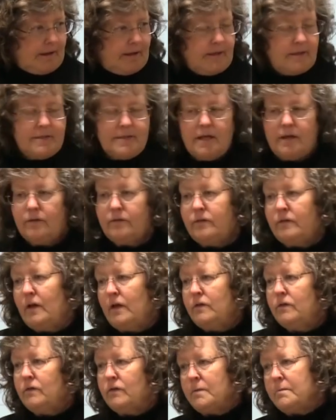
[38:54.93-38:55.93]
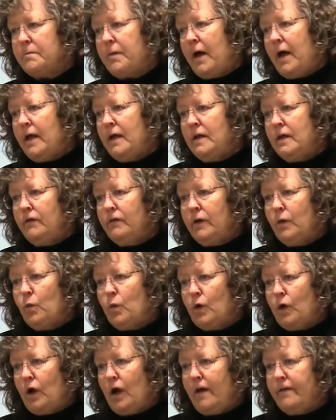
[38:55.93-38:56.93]
Intel's done some pioneering
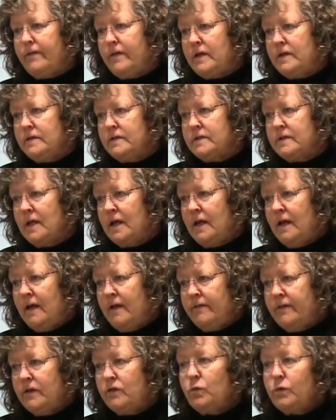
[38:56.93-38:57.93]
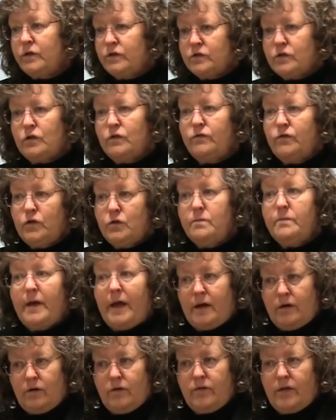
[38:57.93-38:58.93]
work on this. This would serve you
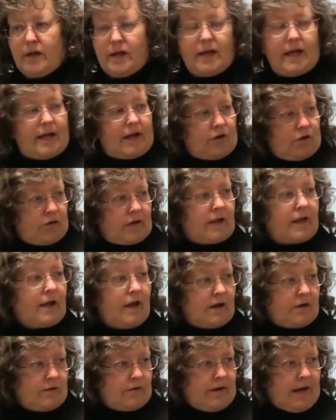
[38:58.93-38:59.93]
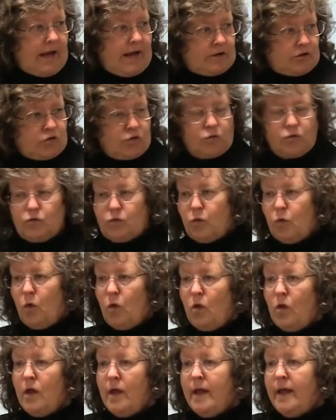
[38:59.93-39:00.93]
better than a cookie cutter agile
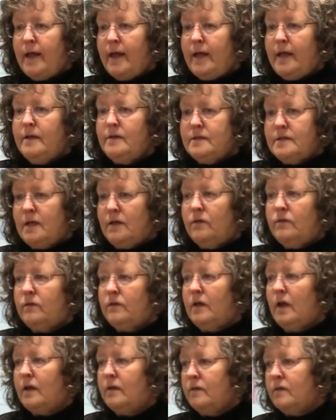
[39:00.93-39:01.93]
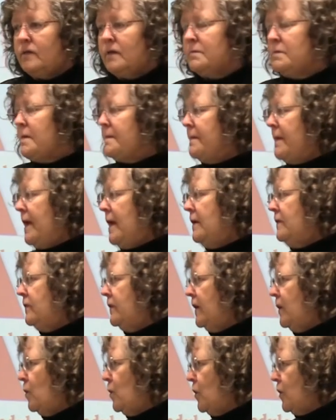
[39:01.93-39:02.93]
tool. Intel's done some
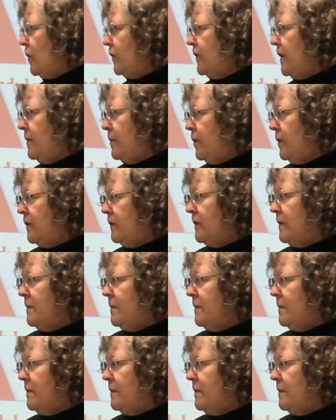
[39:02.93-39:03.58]
amazing work. They put